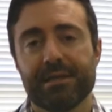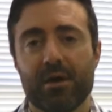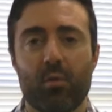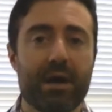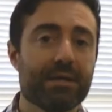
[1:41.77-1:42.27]

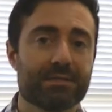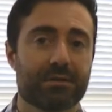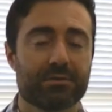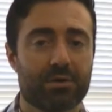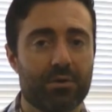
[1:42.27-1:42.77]
Now, why is
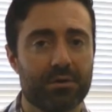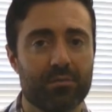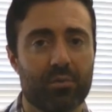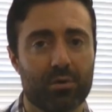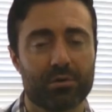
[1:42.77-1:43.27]
serotonin
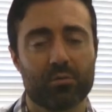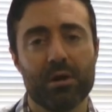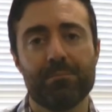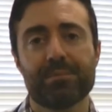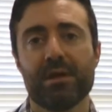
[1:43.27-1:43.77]
important?
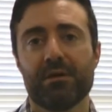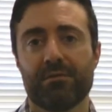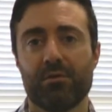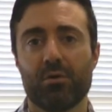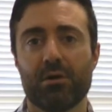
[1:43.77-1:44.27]
Well,
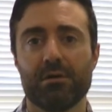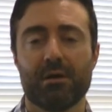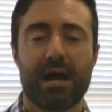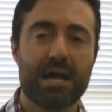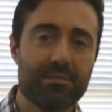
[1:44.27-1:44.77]

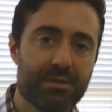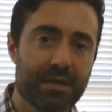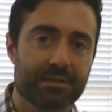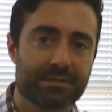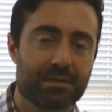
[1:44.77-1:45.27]
for
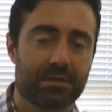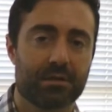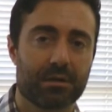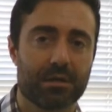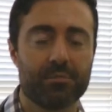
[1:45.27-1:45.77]
IBS,
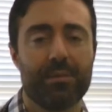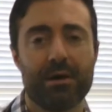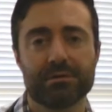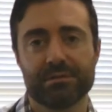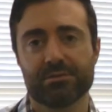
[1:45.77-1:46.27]
irritable
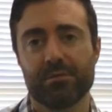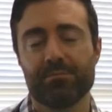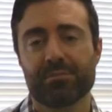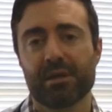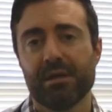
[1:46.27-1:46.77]
bowel syndrome,